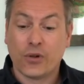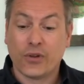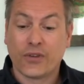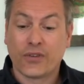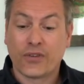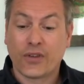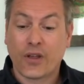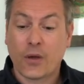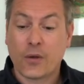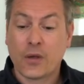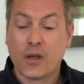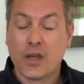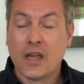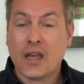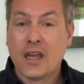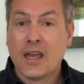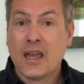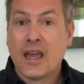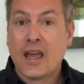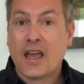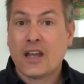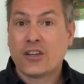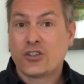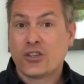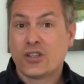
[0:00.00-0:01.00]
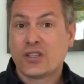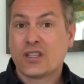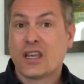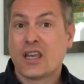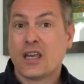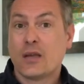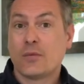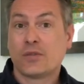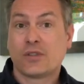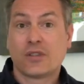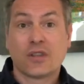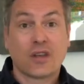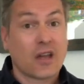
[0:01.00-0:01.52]
So it just
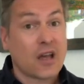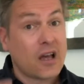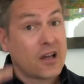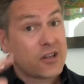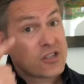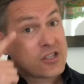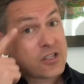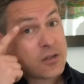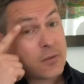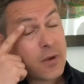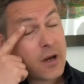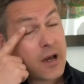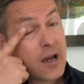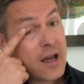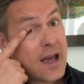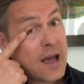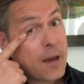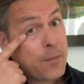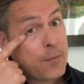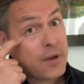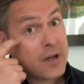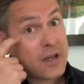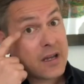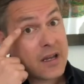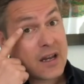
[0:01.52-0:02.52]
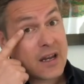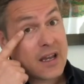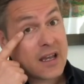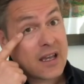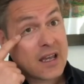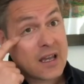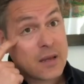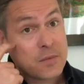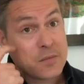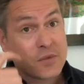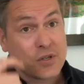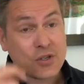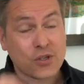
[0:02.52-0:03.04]
keeps the customer happy and it
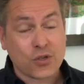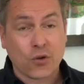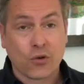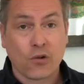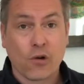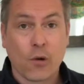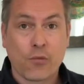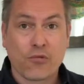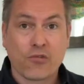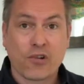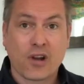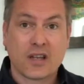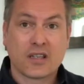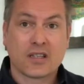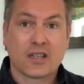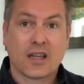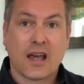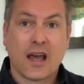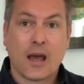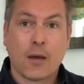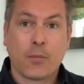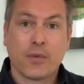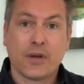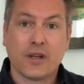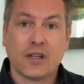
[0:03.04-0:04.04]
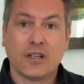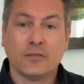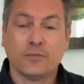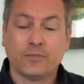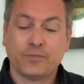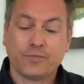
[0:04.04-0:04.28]
keeps the tour operator happy.